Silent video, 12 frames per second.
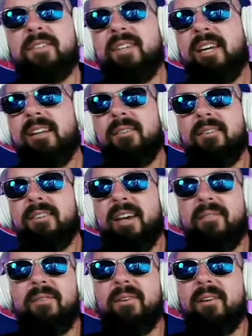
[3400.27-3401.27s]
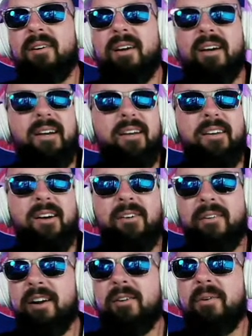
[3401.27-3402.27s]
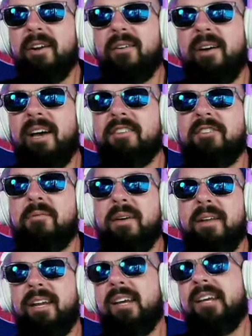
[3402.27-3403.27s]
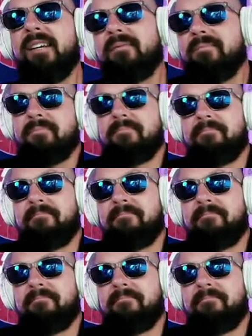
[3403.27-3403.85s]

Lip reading: Yeah, but see, Denver, Colorado, we don't have the humidity.